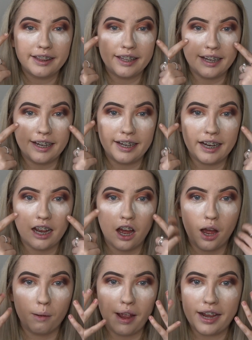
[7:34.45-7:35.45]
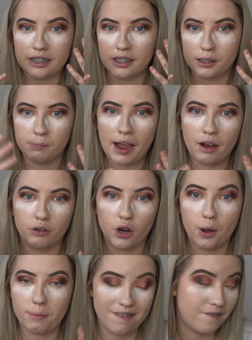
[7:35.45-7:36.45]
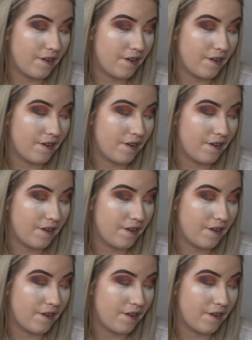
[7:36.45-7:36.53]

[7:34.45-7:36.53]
the excess powder on my